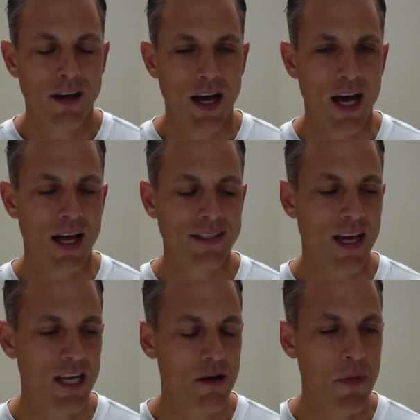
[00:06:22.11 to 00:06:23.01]
I'll tell
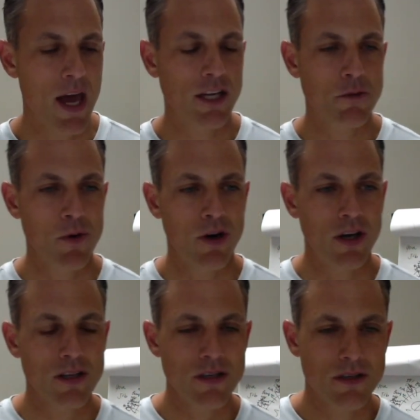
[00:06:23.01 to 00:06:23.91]
you, in my
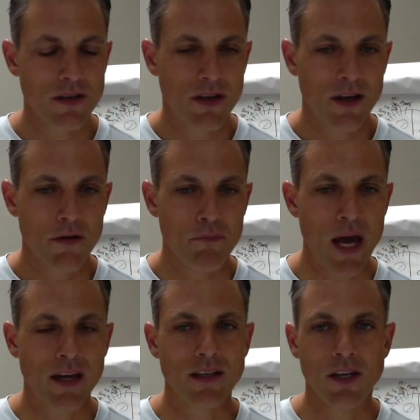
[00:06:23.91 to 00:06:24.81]
experience,
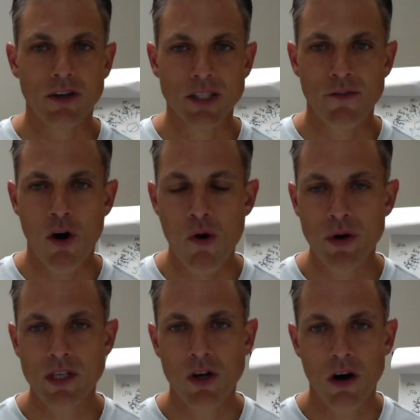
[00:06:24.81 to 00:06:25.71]
bad deals have
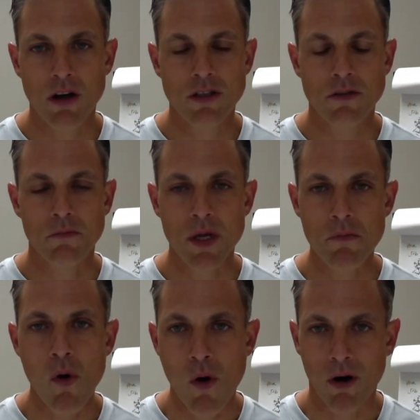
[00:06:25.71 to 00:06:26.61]
always cost me
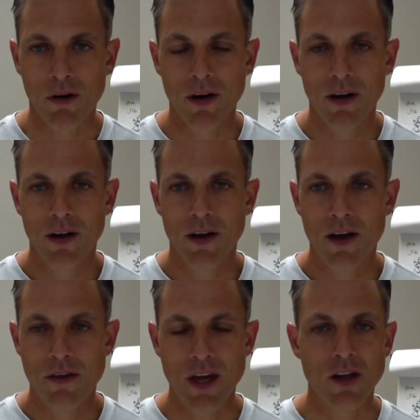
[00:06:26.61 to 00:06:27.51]
more
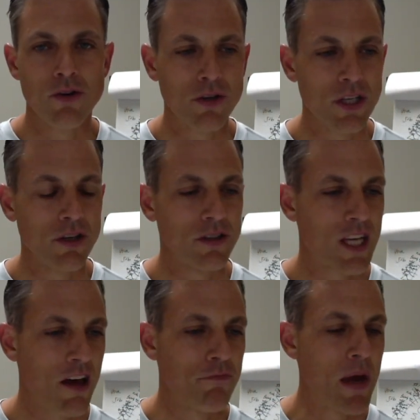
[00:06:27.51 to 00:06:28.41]
than good deals
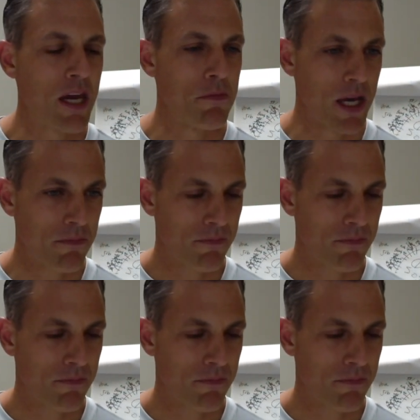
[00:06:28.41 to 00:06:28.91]
have made me.